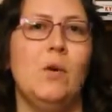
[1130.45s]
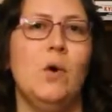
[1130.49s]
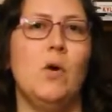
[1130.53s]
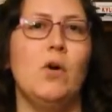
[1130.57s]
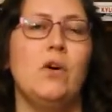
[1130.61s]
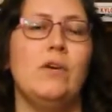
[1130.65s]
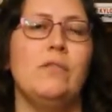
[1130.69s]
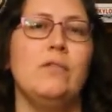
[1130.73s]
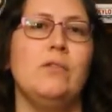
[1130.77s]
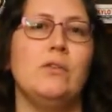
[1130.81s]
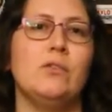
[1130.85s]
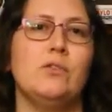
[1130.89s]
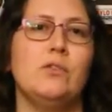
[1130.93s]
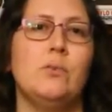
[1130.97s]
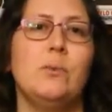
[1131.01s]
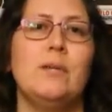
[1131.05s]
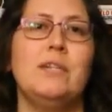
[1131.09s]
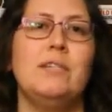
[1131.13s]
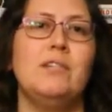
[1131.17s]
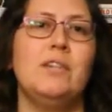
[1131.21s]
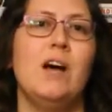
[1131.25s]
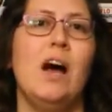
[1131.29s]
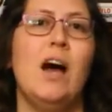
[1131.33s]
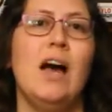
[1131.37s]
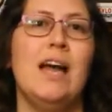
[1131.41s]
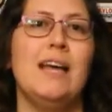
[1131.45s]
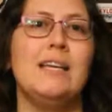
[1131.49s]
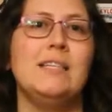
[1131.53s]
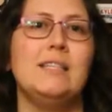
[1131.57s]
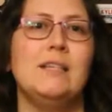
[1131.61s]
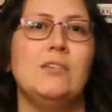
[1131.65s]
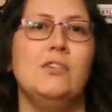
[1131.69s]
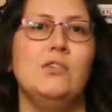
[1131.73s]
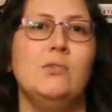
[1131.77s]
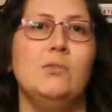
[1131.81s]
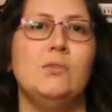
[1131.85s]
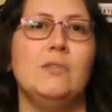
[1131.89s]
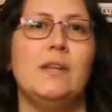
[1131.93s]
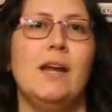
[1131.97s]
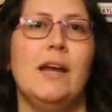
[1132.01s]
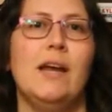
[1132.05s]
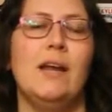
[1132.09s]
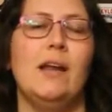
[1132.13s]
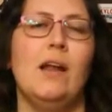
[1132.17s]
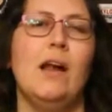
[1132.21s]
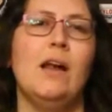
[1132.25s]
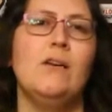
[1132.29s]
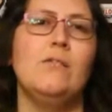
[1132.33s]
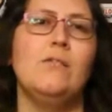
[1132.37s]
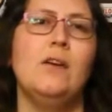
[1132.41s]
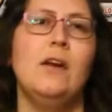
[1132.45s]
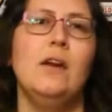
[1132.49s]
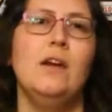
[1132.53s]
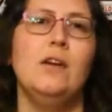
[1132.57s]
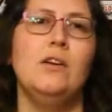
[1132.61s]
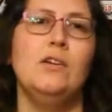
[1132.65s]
or if your twin dies and you stay alive,